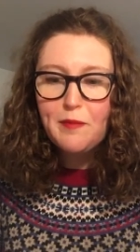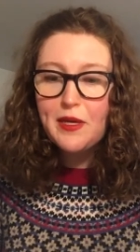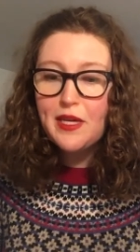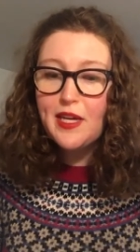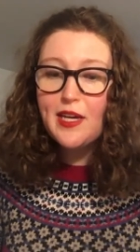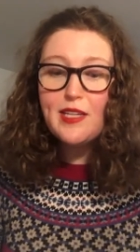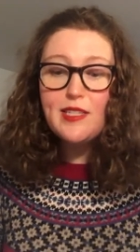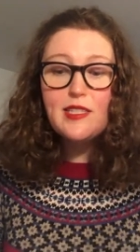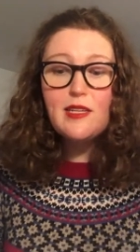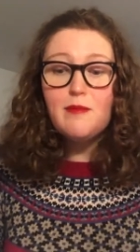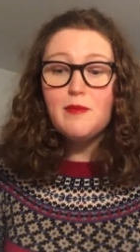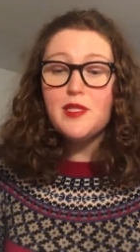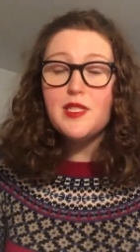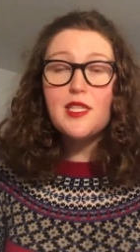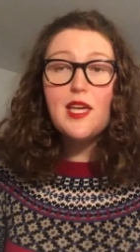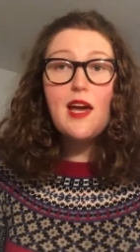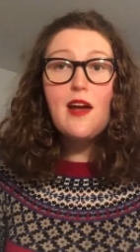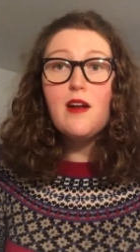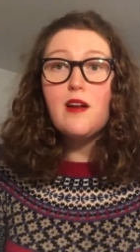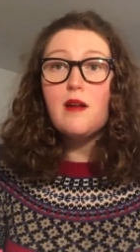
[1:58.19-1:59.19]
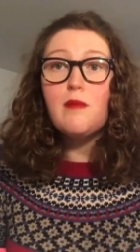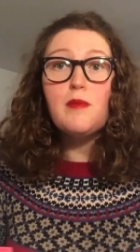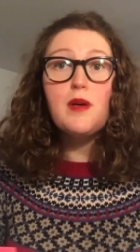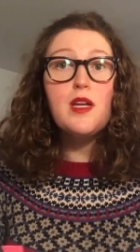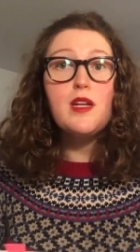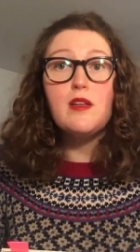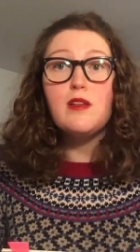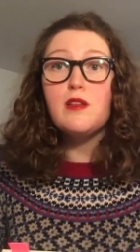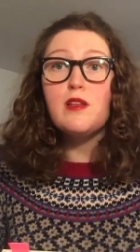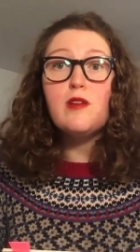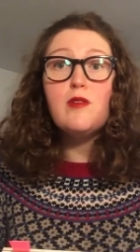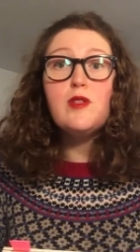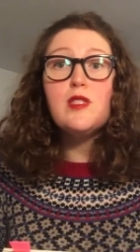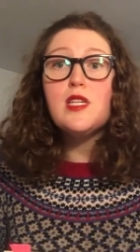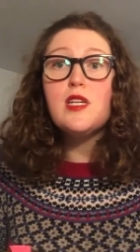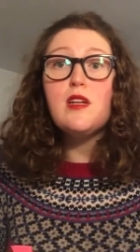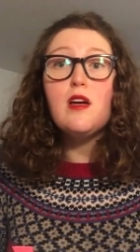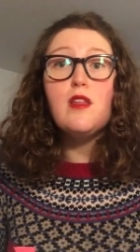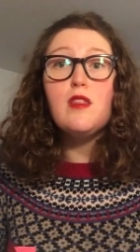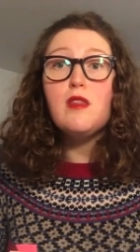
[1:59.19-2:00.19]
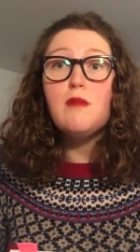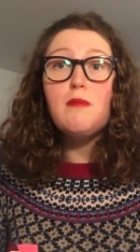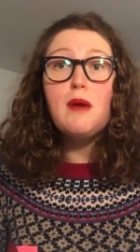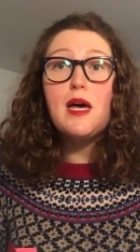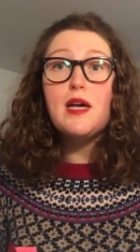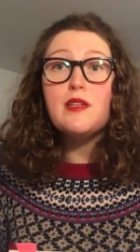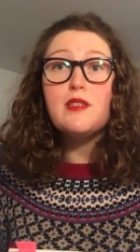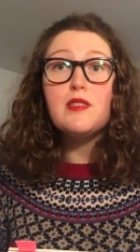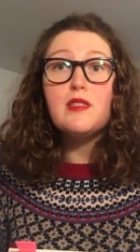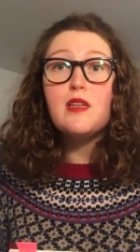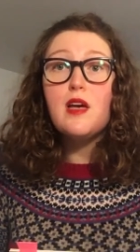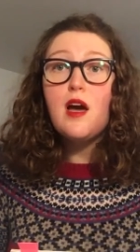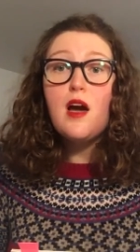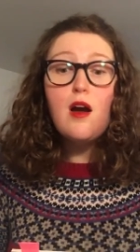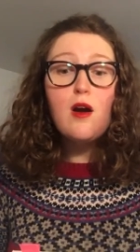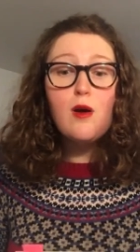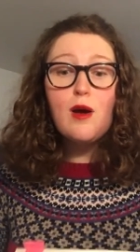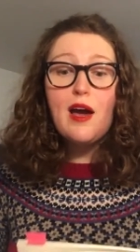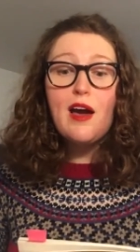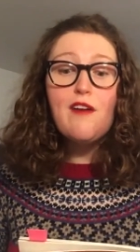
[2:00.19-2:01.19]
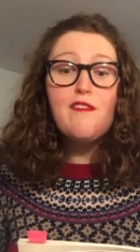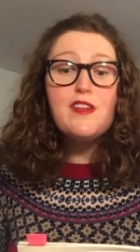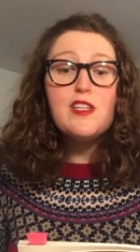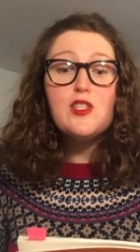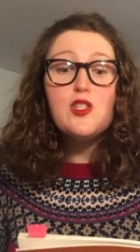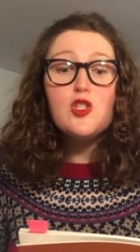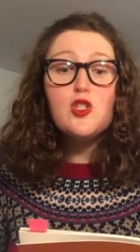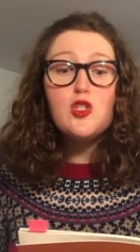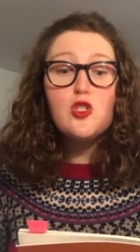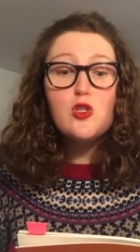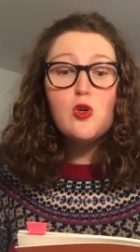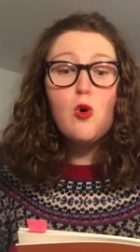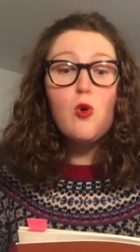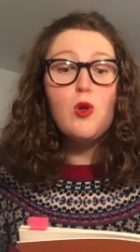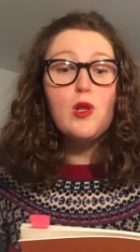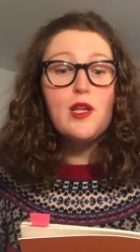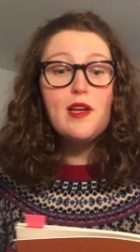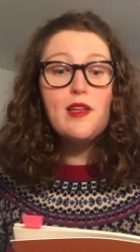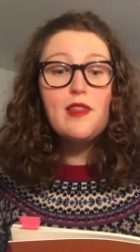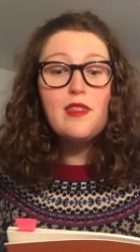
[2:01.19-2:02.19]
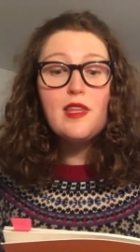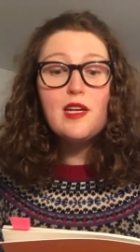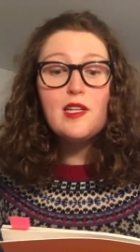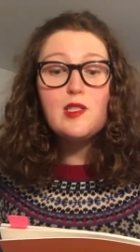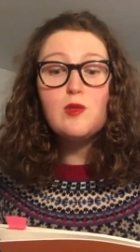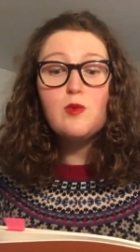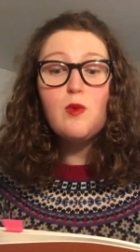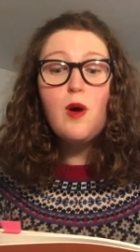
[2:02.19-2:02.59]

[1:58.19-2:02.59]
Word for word: because I'm scared I'm gonna lose it on the bus or have it stolen. That's